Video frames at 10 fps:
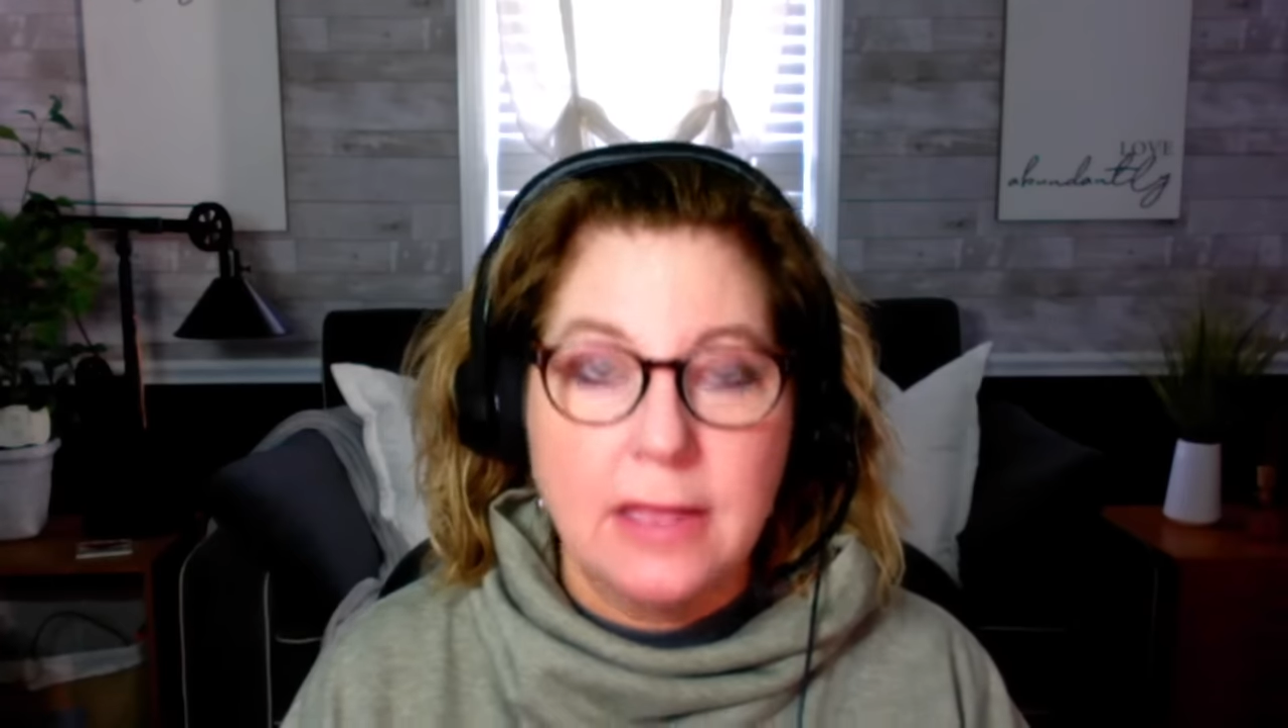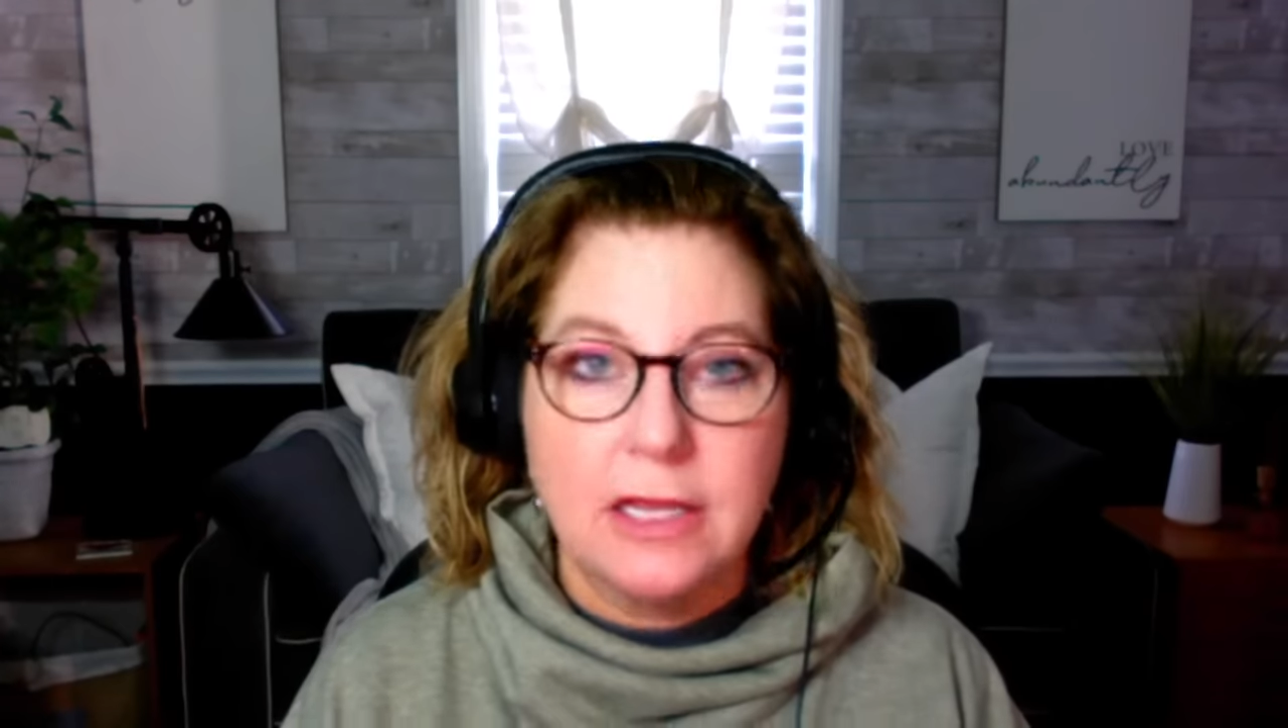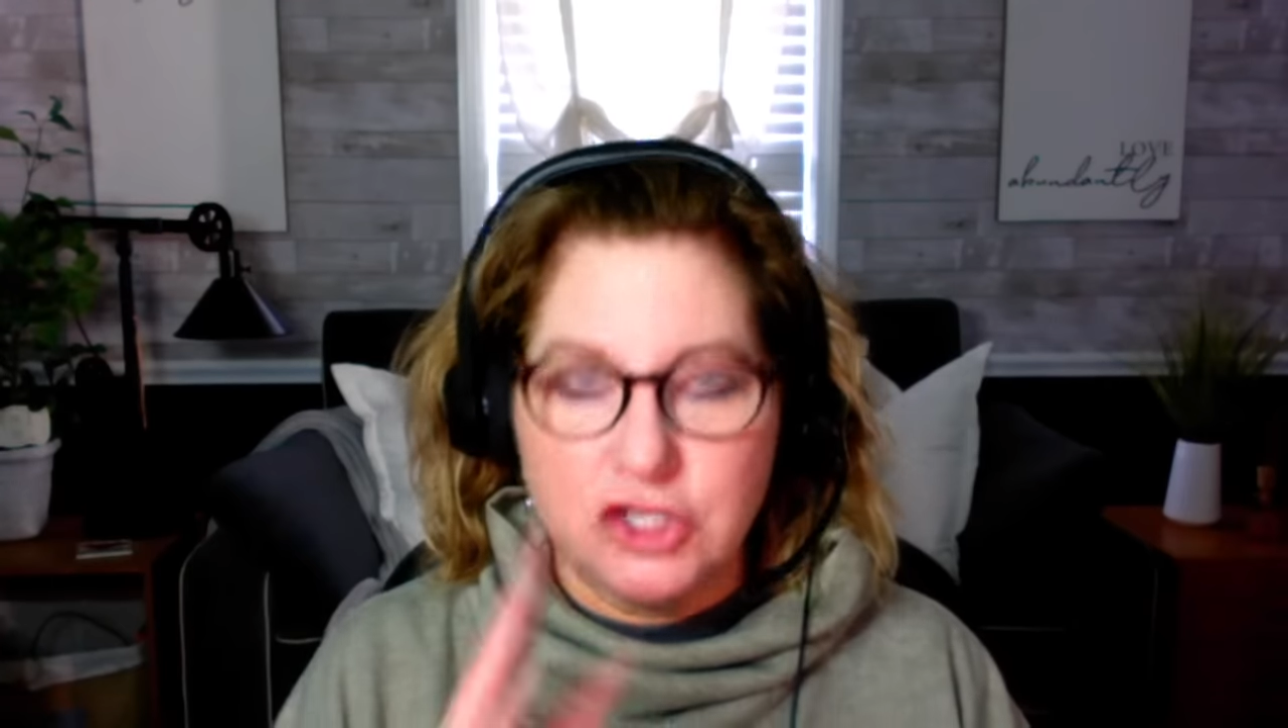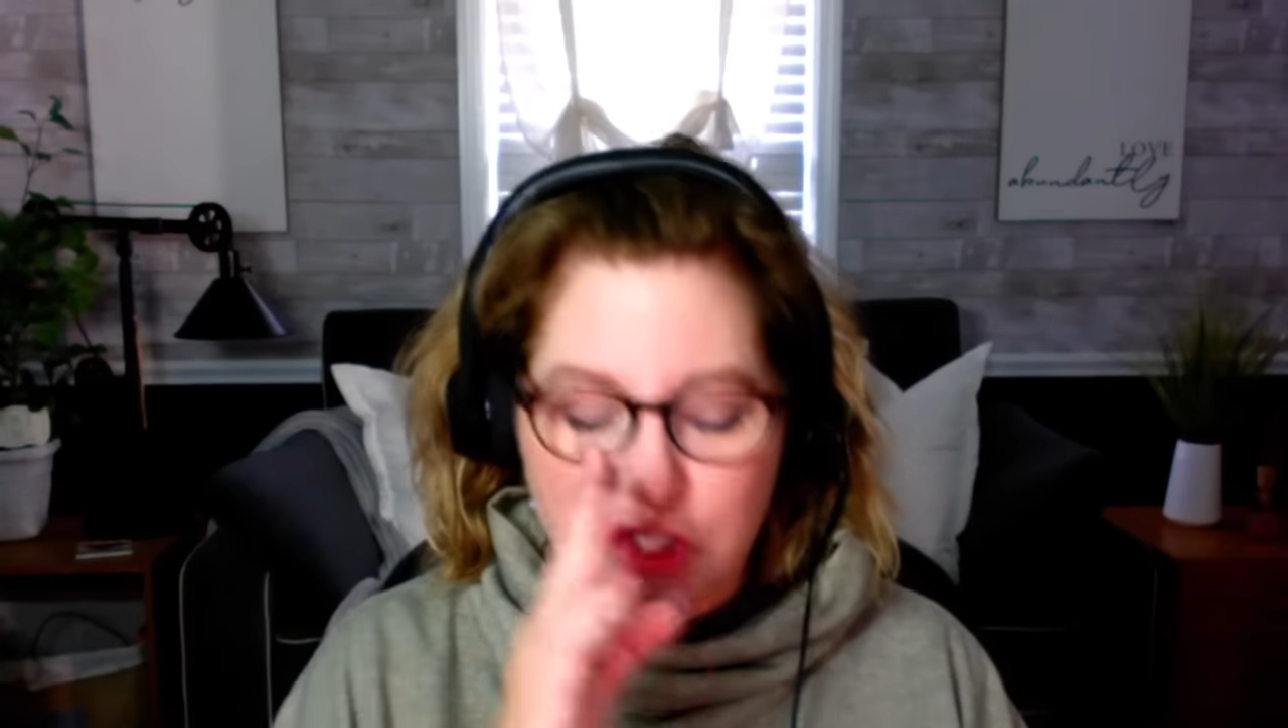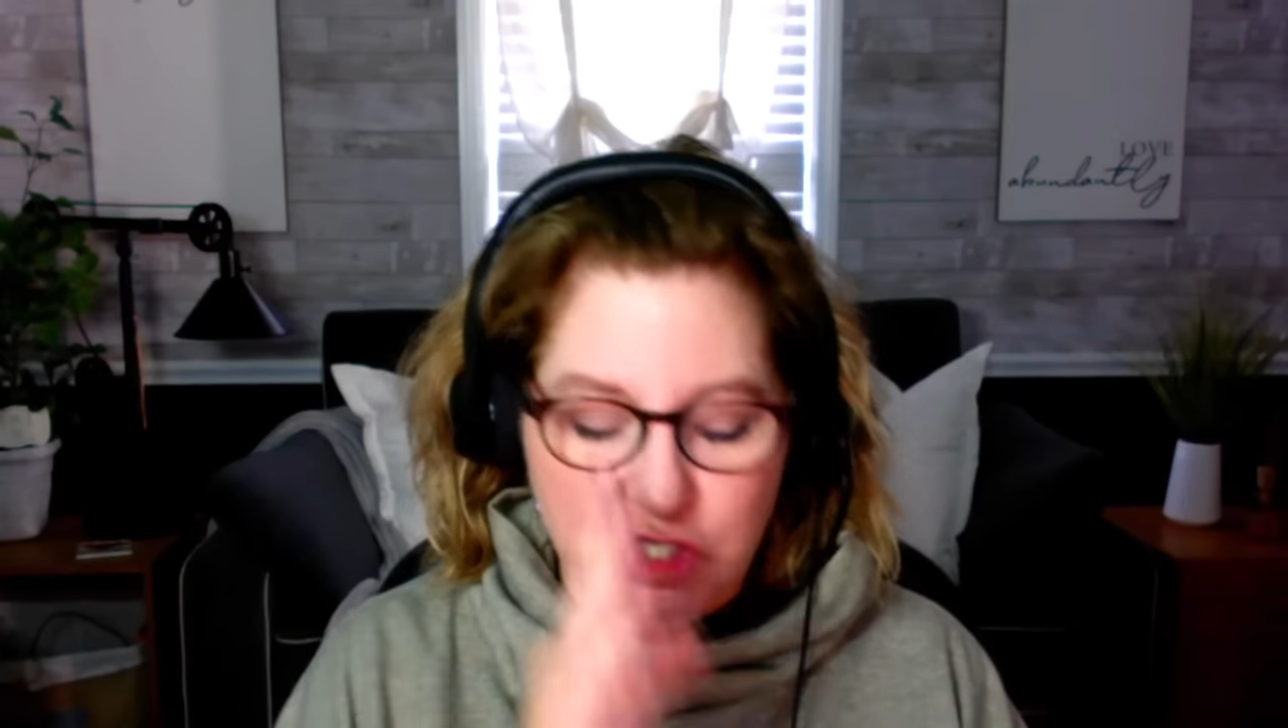
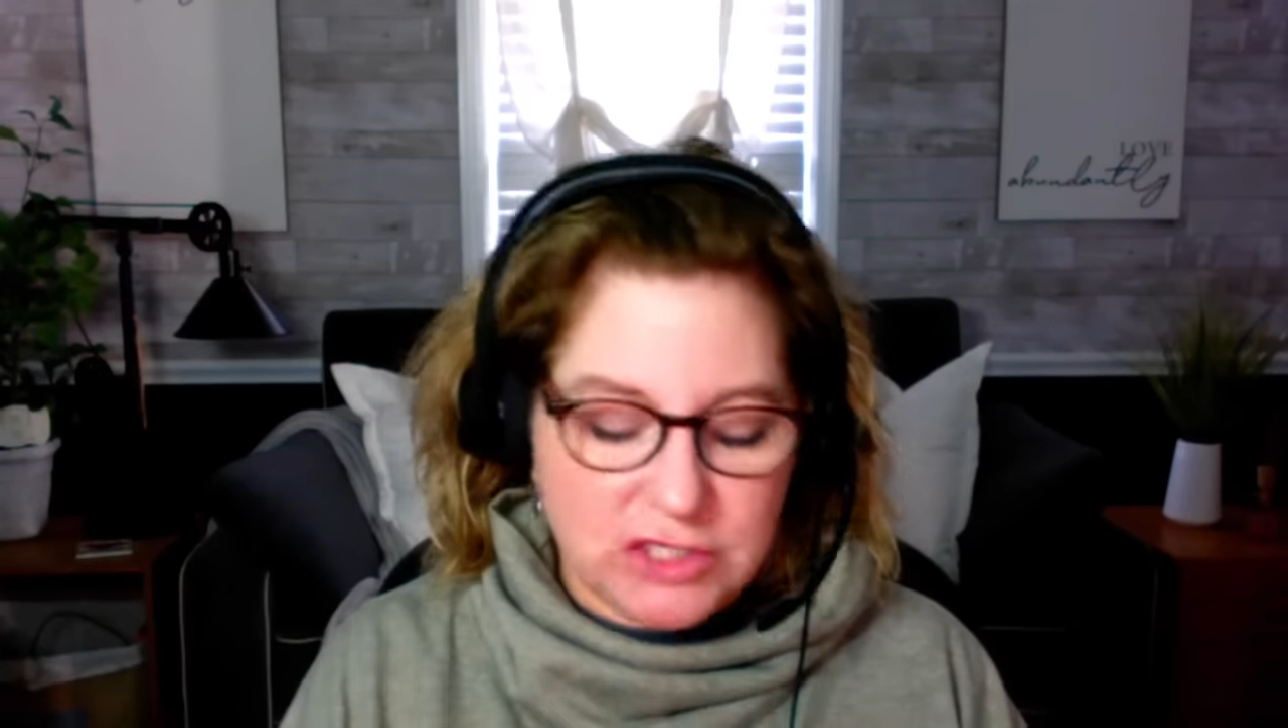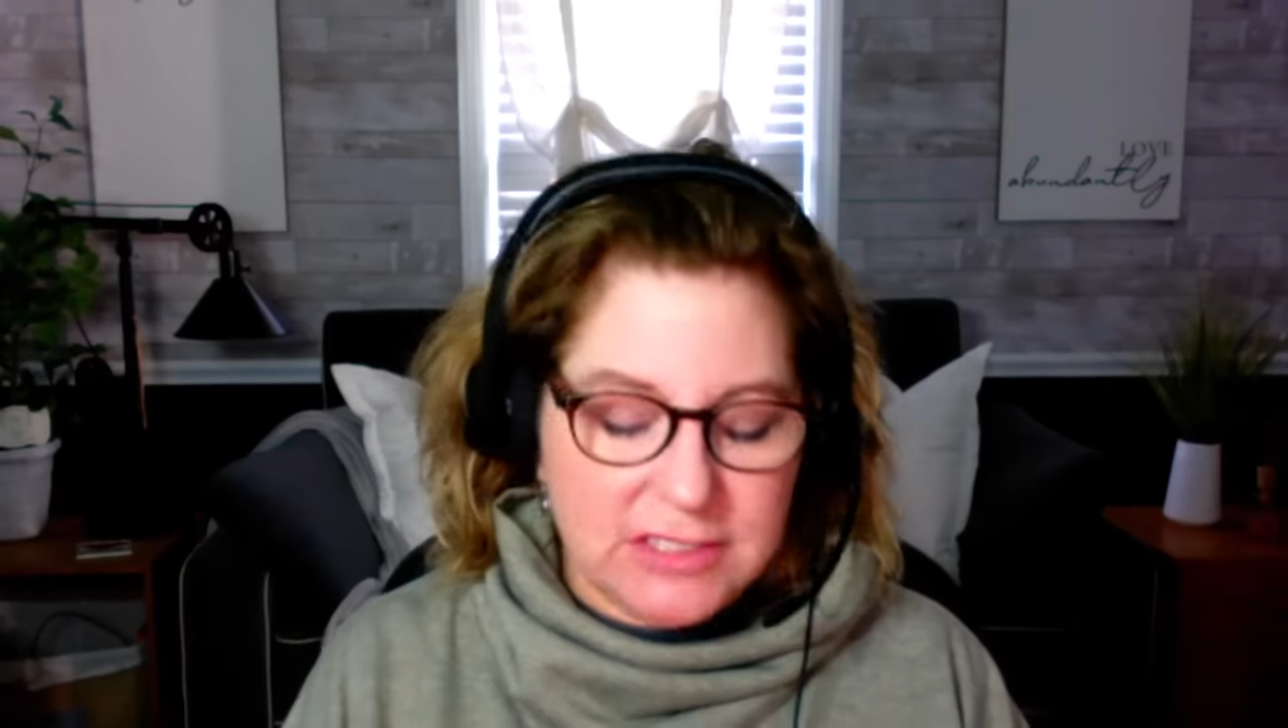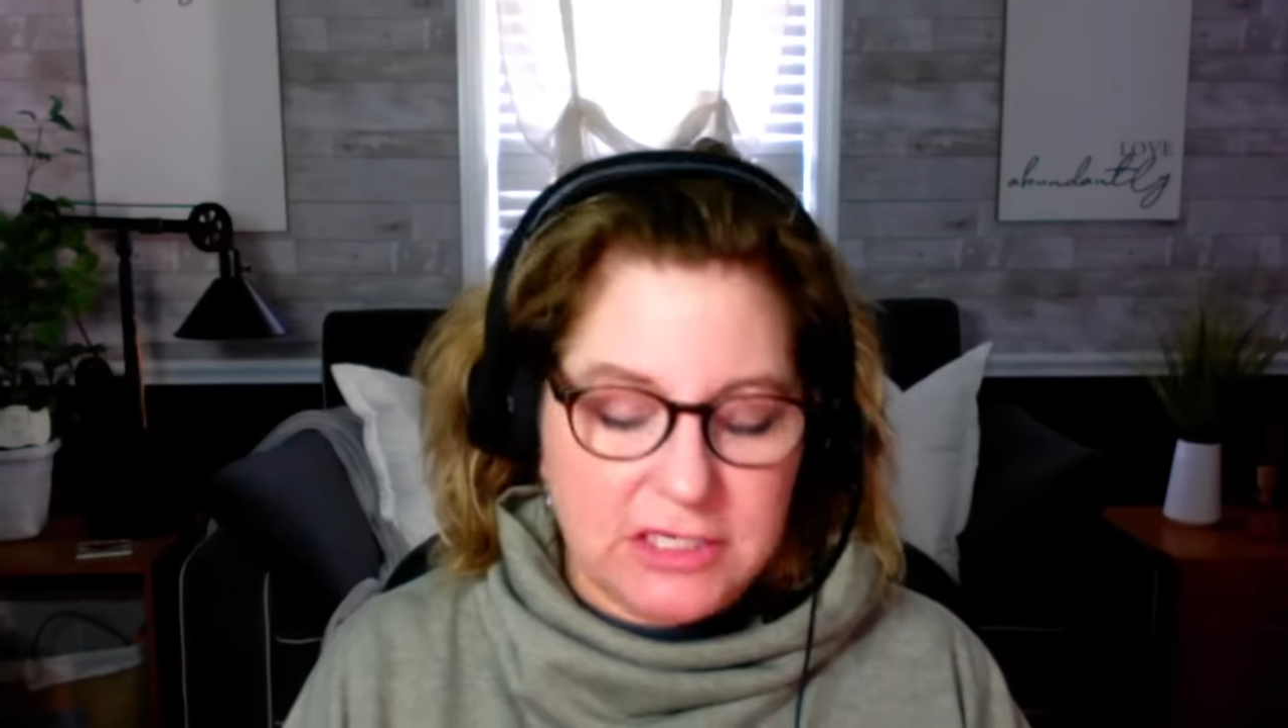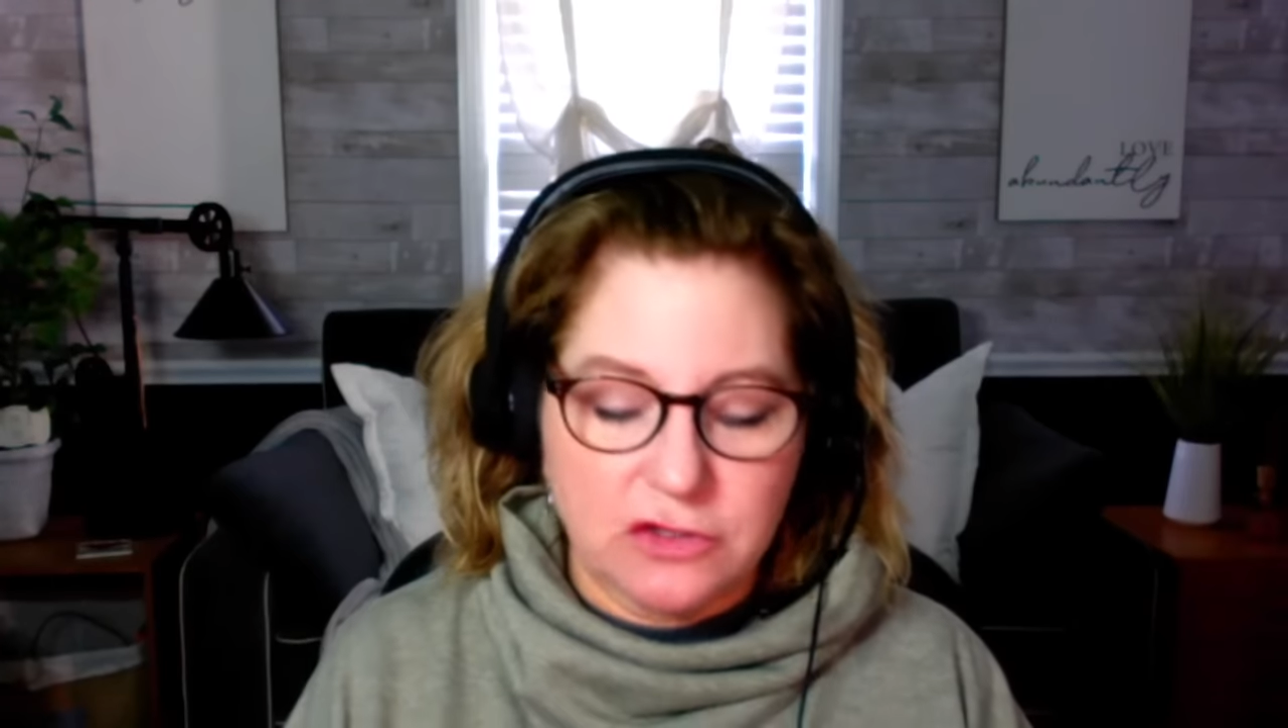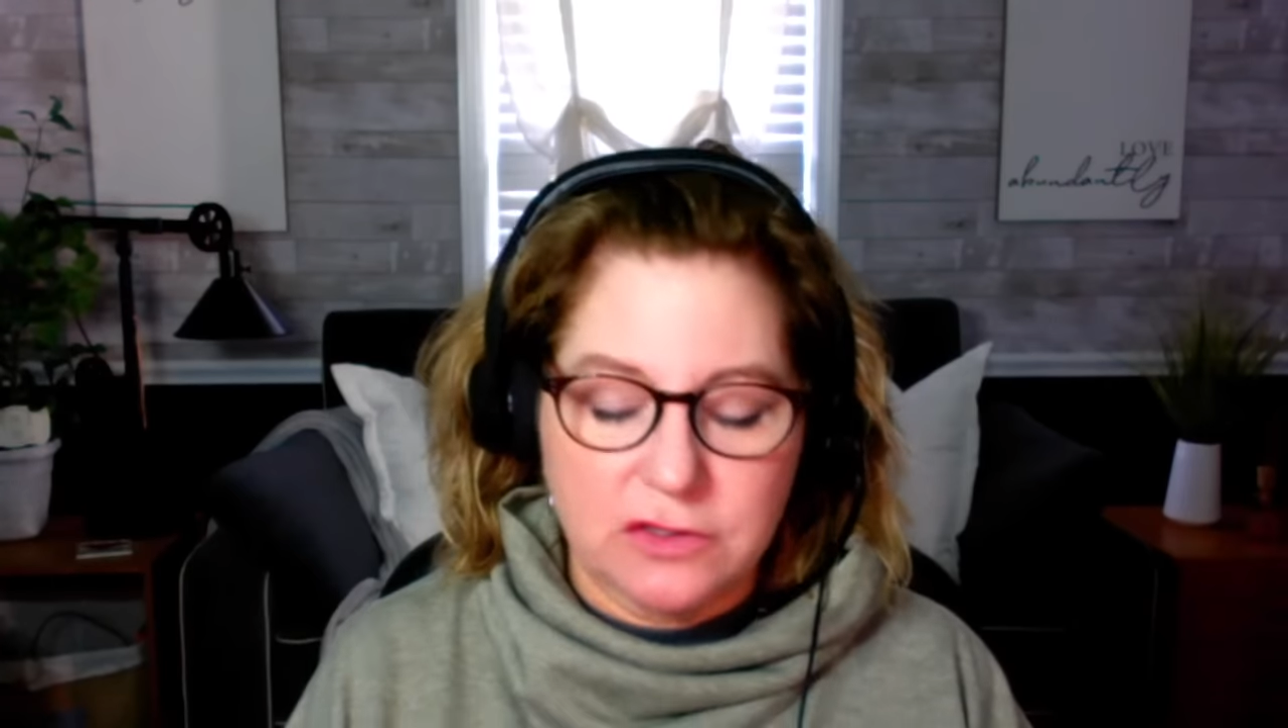And she just
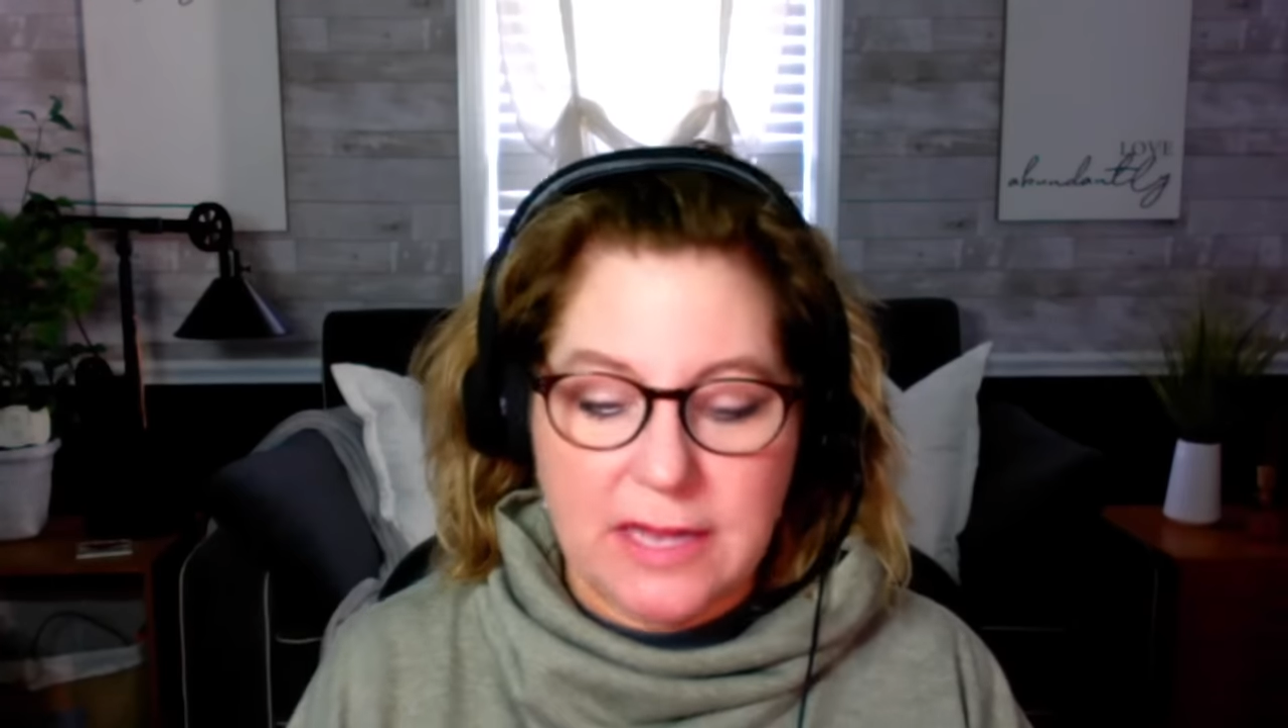stared